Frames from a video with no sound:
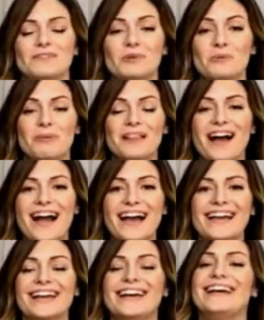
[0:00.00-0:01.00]
it will
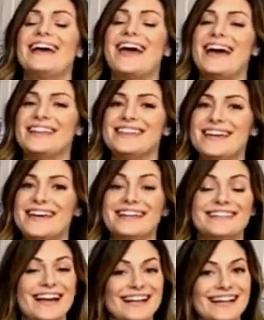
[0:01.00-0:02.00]
apply. And then,
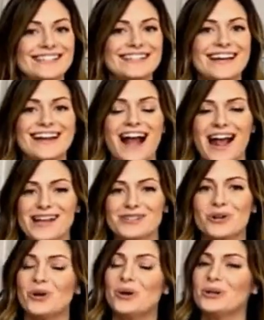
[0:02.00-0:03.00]
like I said, ice
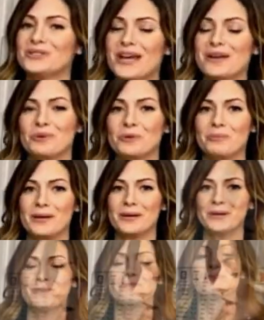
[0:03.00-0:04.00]
cold and will
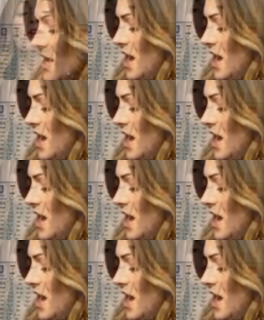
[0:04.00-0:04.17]
peel.